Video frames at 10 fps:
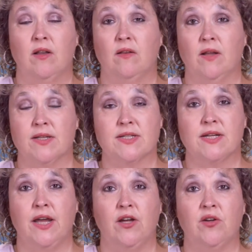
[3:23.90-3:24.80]
Let's
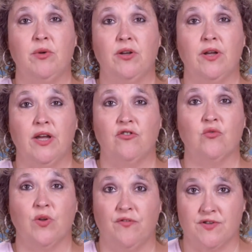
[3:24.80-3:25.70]
take
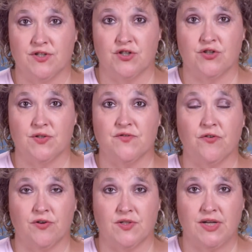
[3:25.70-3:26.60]
communication with physicians,
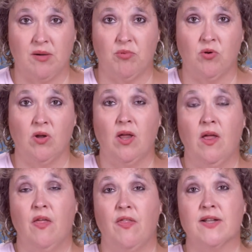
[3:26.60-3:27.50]
for example.
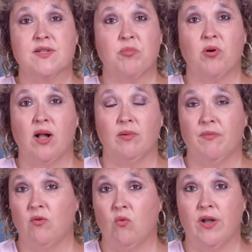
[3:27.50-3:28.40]
That's a problem
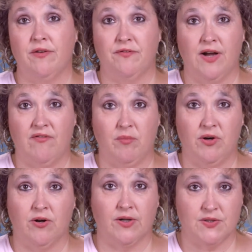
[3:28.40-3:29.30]
that 1 in 5
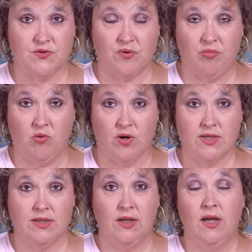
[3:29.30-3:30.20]
Americans
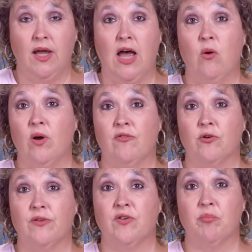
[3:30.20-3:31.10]
report.
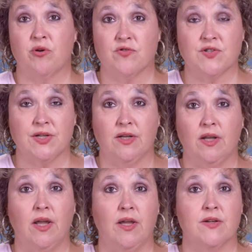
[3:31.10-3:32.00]
However, if a
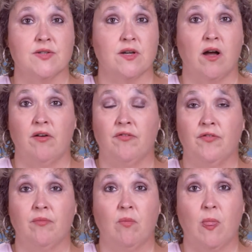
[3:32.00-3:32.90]
person is
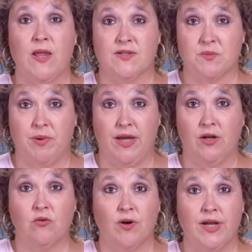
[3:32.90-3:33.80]
of
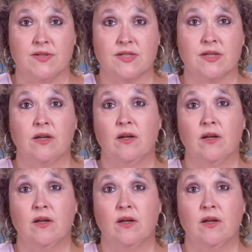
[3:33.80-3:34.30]
Hispanic race,